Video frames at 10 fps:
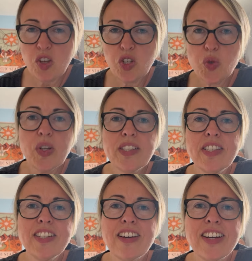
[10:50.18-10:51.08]

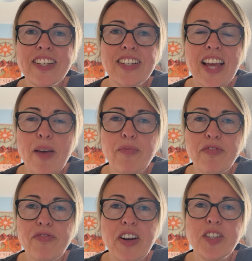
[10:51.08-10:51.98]
29 um,
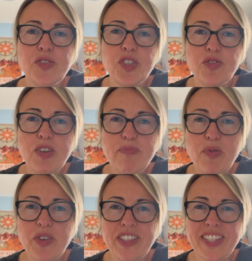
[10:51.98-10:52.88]
final degree
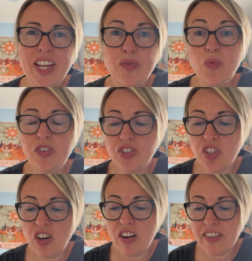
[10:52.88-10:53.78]
points in one
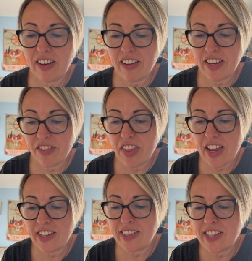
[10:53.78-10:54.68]
chart like
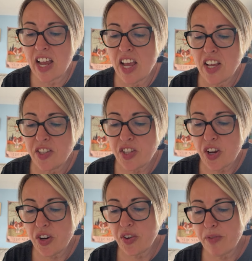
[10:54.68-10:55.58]
this.
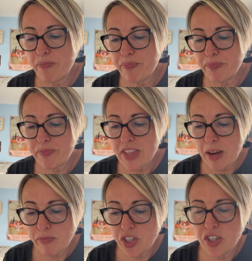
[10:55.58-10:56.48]
So
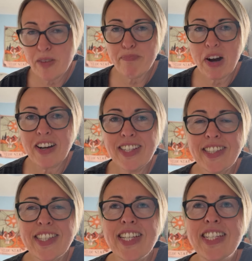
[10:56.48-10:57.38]
Neptune in
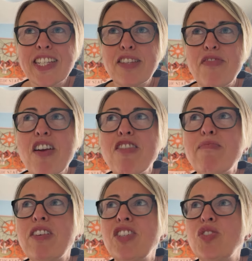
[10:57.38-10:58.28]
Pisces is very
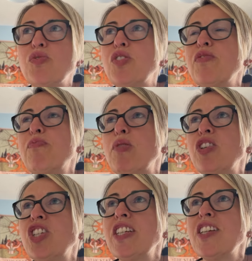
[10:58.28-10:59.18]
much sort of
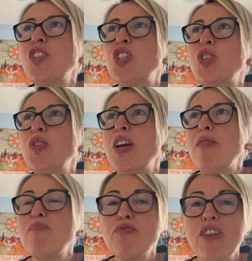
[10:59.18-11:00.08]
pushing us to
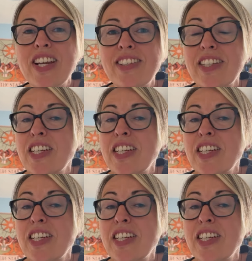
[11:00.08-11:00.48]
embrace and